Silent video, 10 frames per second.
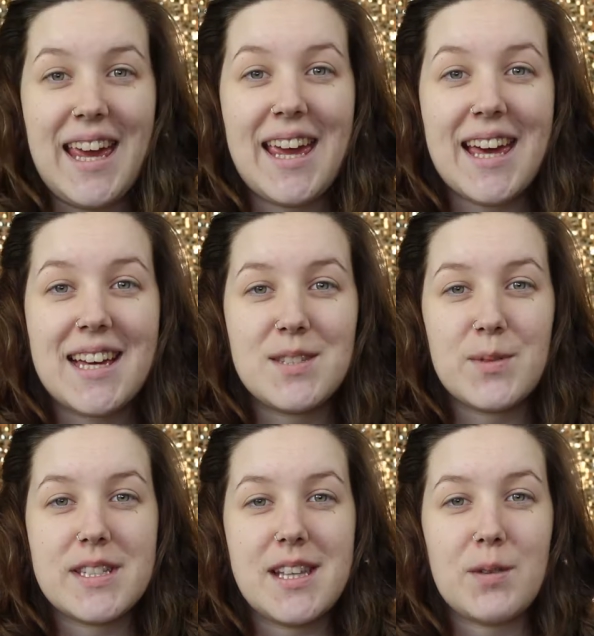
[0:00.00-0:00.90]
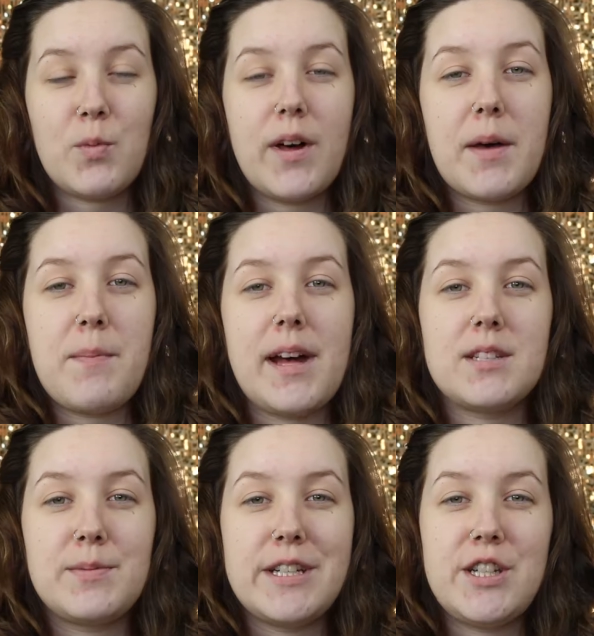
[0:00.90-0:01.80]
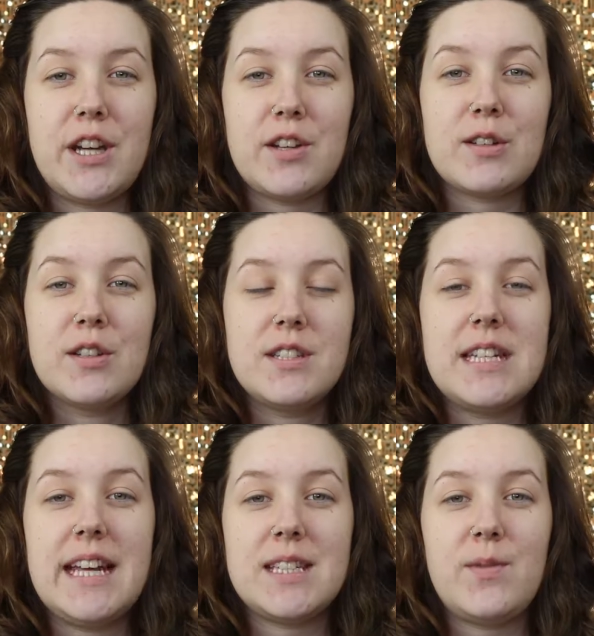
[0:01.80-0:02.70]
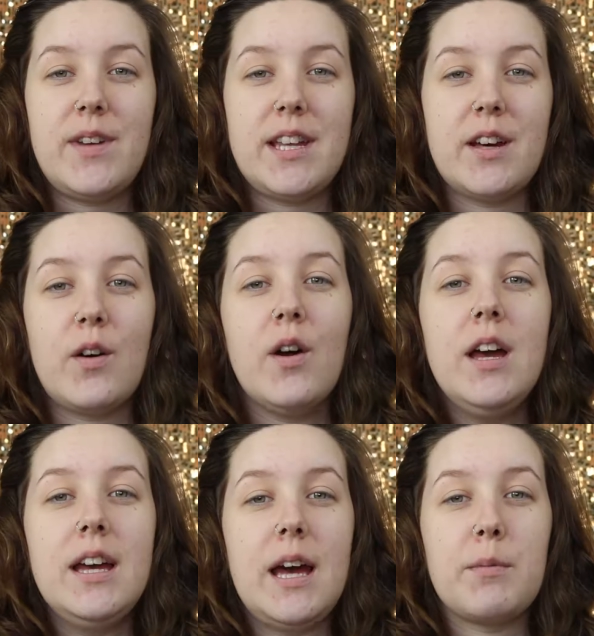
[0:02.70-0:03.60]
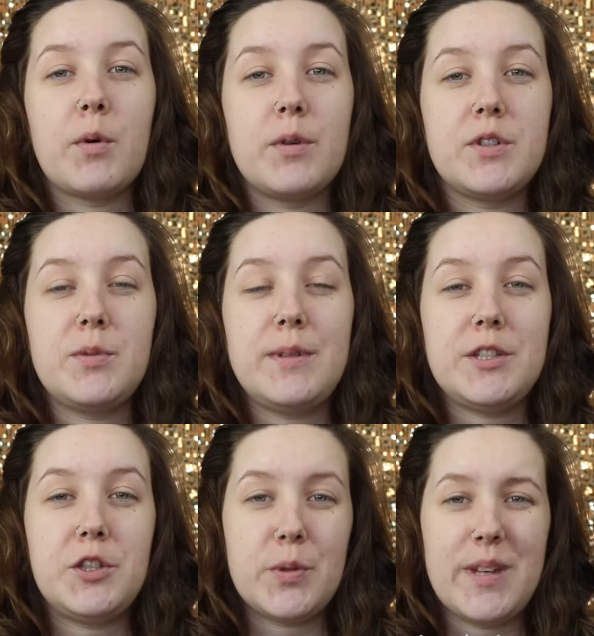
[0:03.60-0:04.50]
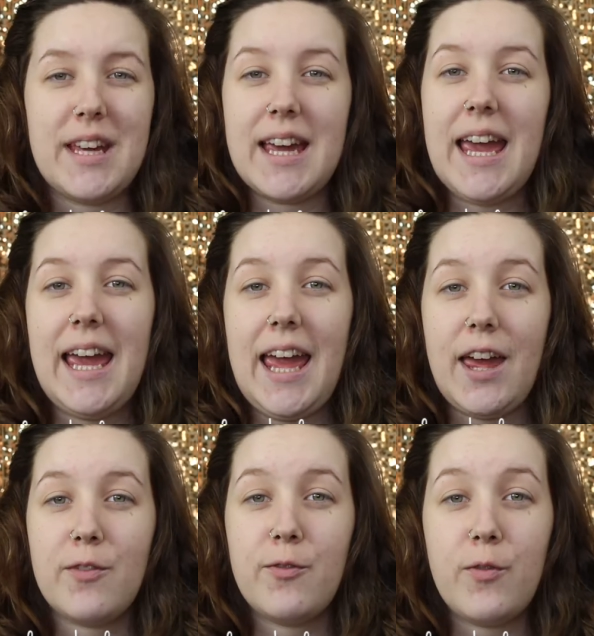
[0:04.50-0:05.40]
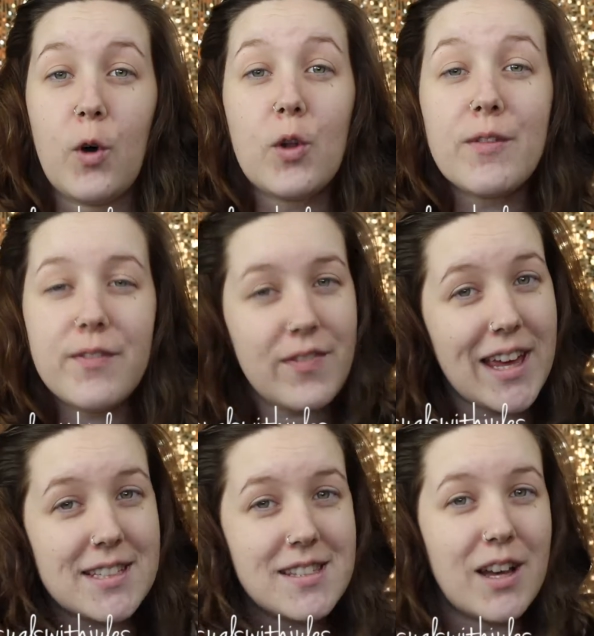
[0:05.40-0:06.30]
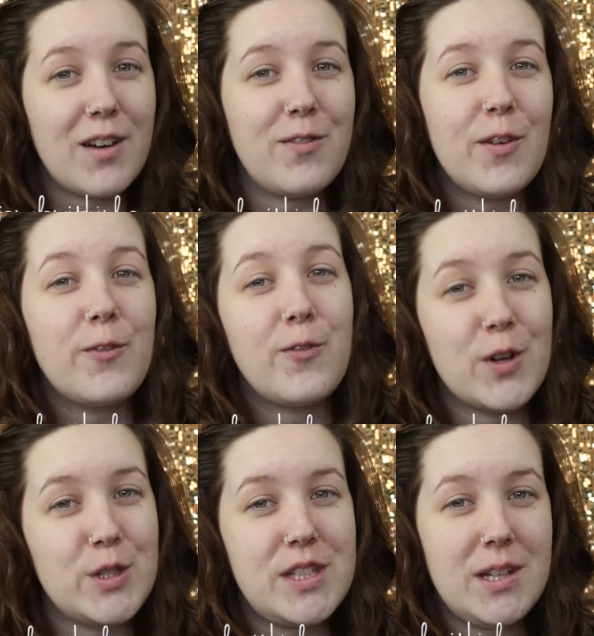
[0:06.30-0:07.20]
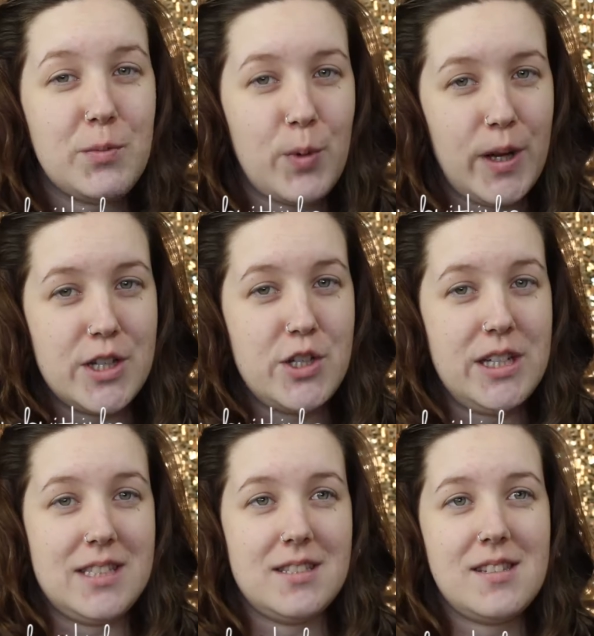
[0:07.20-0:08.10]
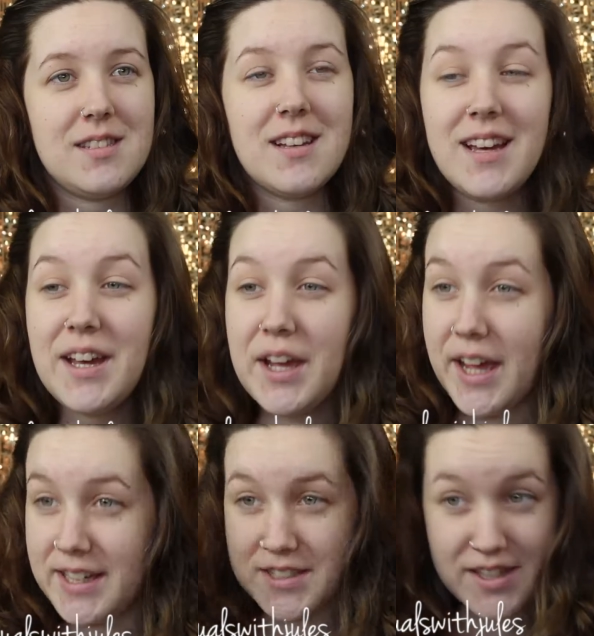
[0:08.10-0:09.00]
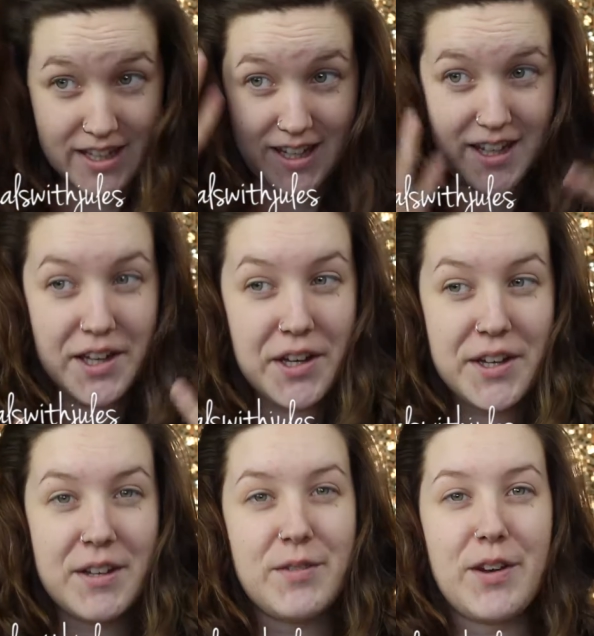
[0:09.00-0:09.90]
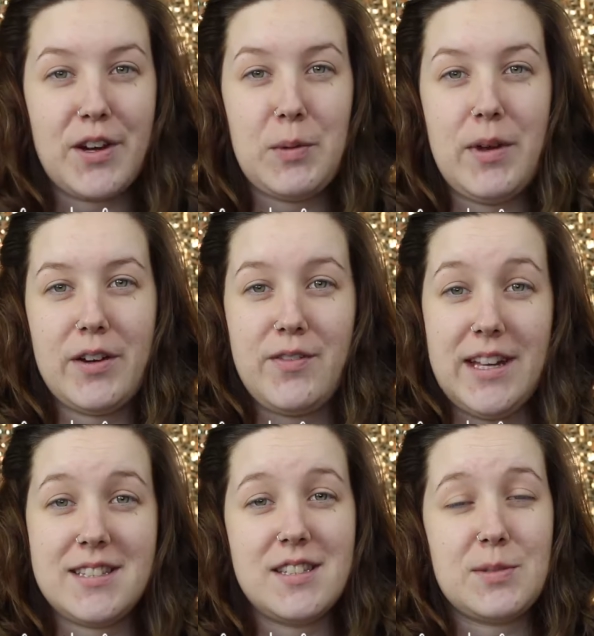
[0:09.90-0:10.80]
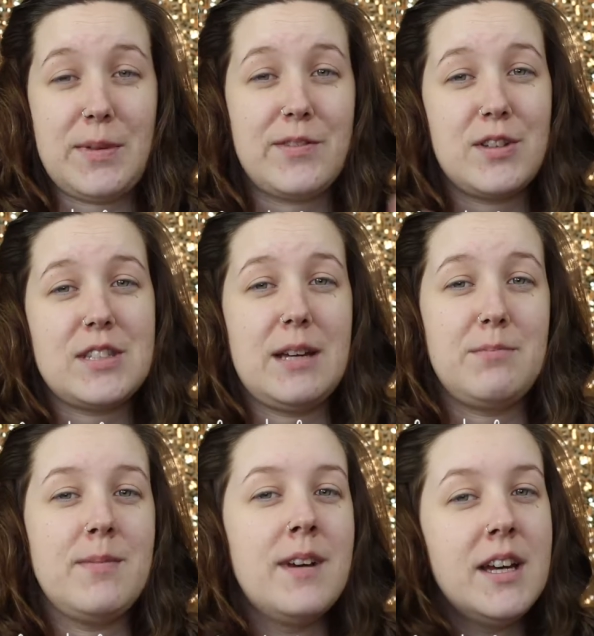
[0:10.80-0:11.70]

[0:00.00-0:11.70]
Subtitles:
Hey guys, what's up? Welcome back to my channel. Today's video, I'm going to be doing a full face of first impressions. Hence the very bare face. This is my first time